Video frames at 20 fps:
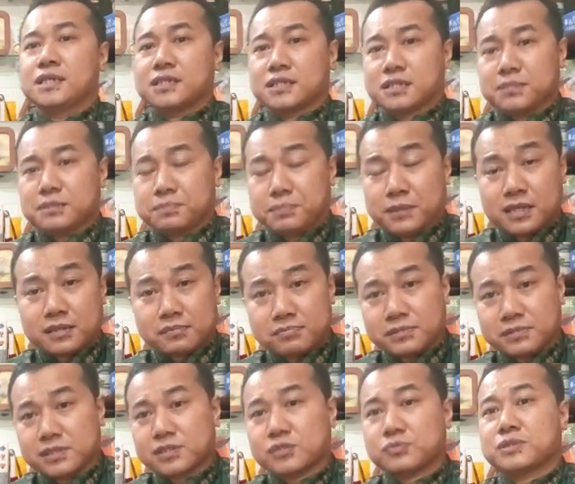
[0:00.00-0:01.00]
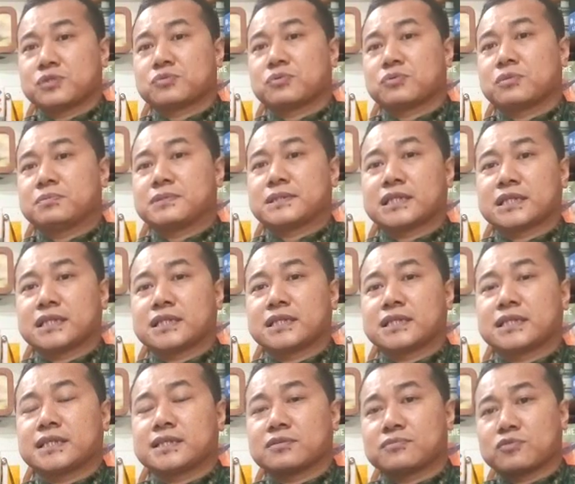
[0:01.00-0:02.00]
departments which will be taking
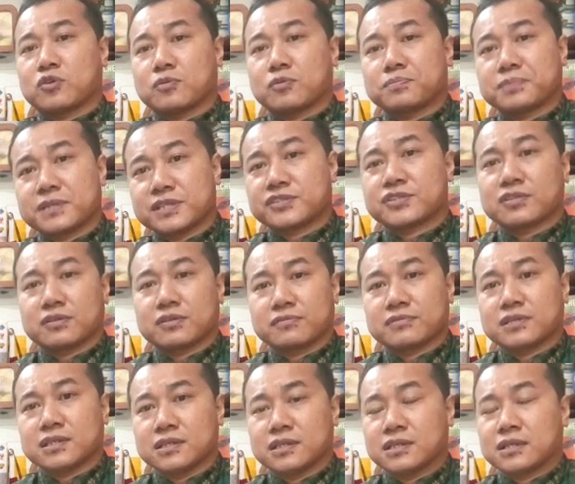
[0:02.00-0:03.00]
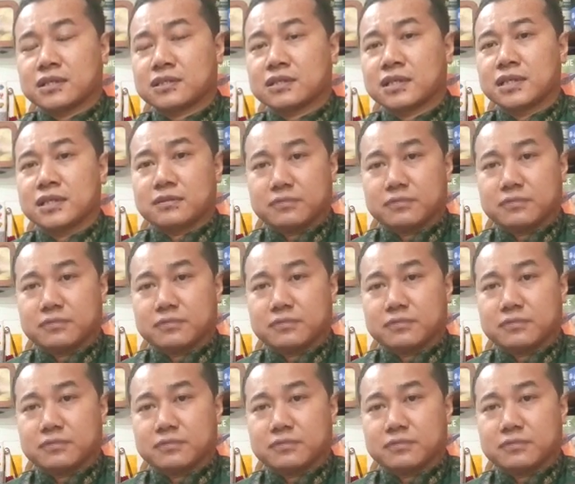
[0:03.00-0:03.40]
care of the operation of the heart,